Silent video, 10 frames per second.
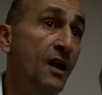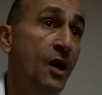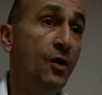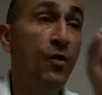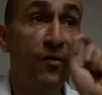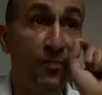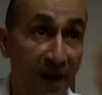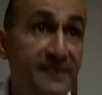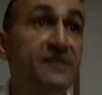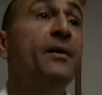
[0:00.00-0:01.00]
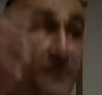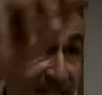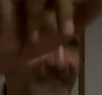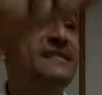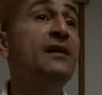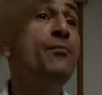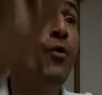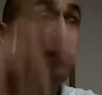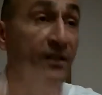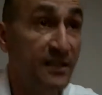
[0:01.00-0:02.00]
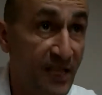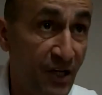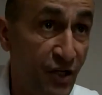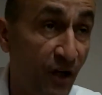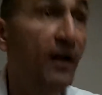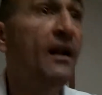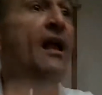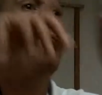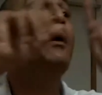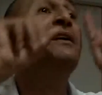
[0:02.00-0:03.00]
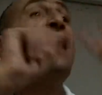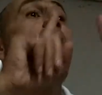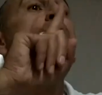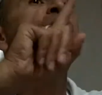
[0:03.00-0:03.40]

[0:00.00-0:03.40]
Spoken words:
and orthopraxy, because that's an important distinction. But now